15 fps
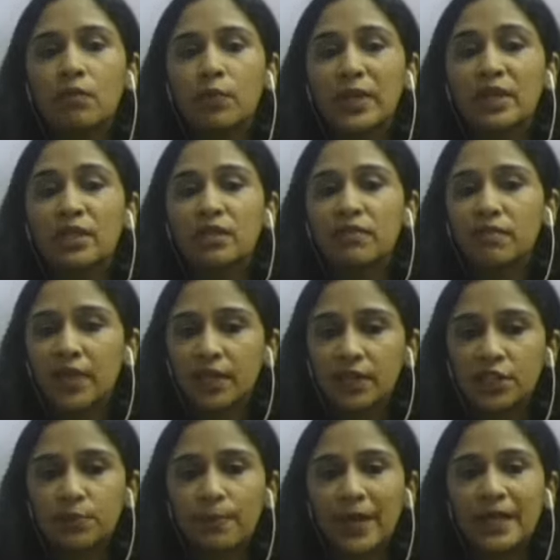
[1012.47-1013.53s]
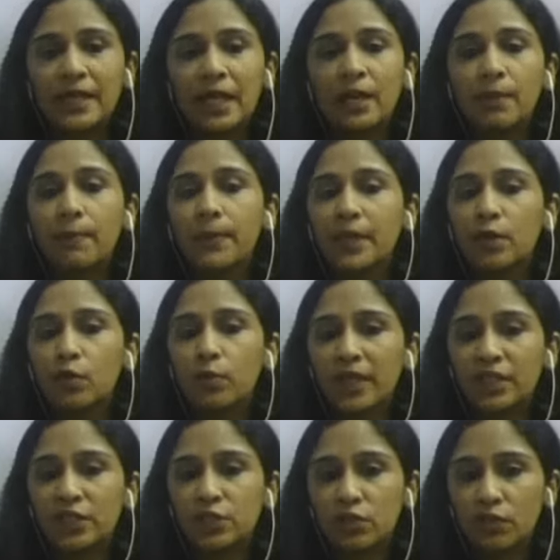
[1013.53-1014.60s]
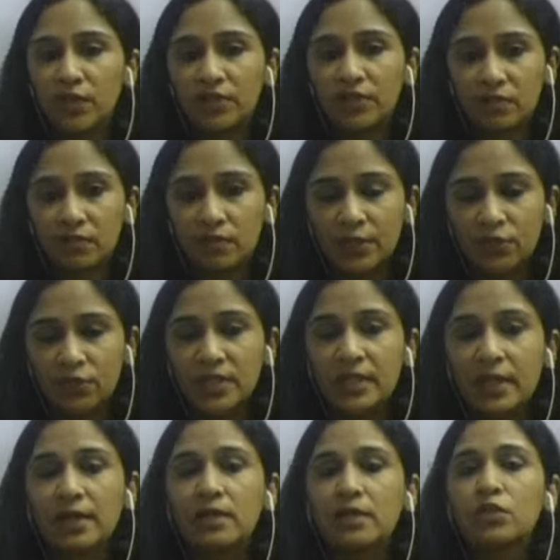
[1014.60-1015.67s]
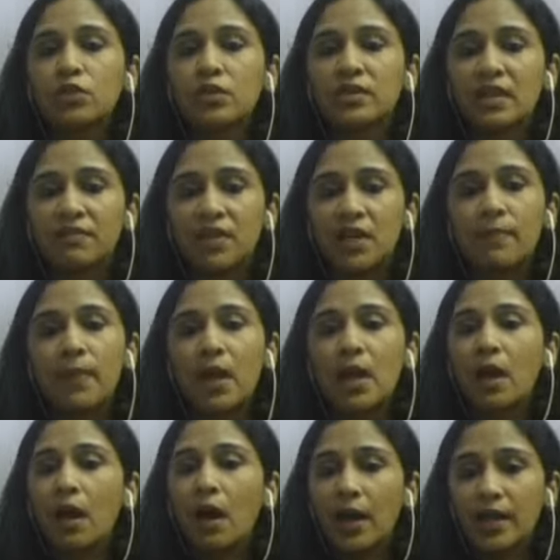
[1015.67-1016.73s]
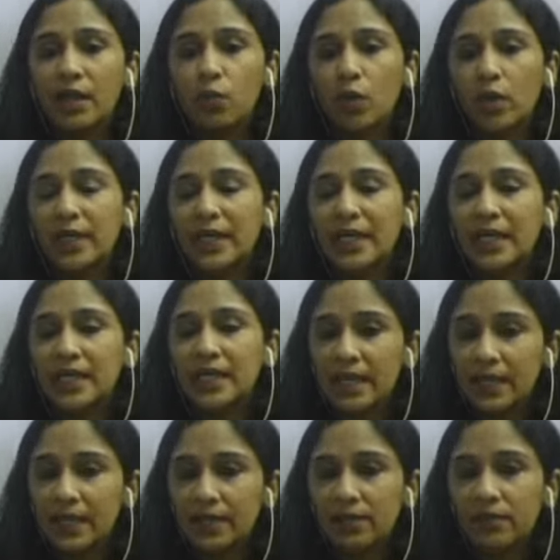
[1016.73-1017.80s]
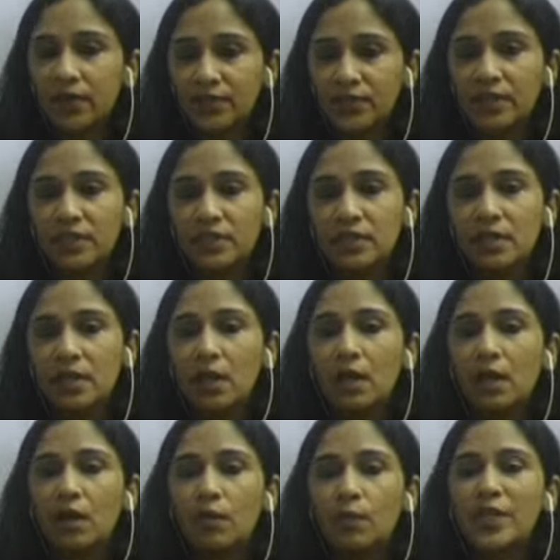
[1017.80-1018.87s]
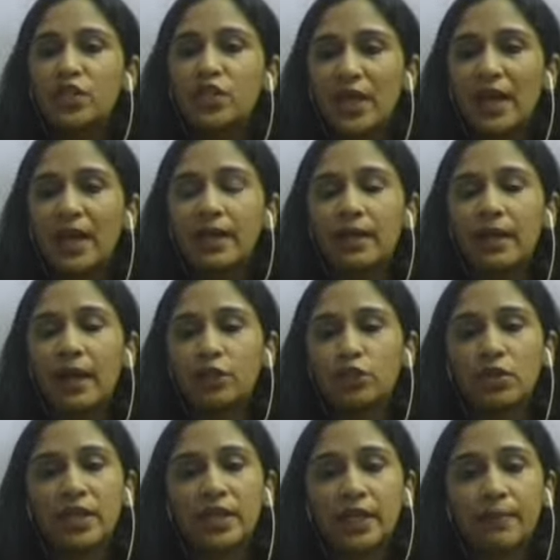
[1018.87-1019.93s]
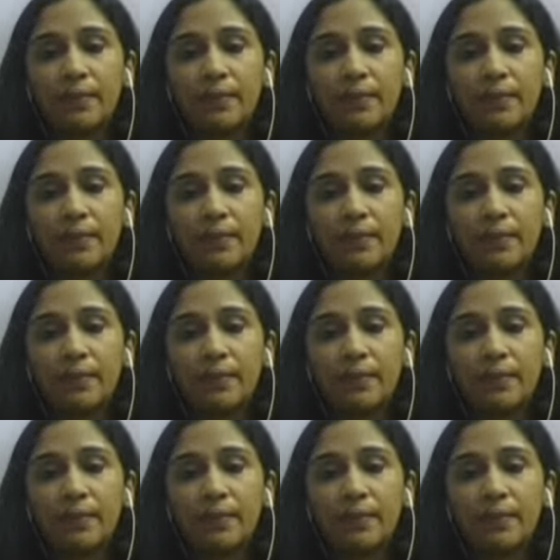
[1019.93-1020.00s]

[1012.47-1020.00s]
with various PET and PO-based waste recyclers to develop high-quality recycled resins, which can actually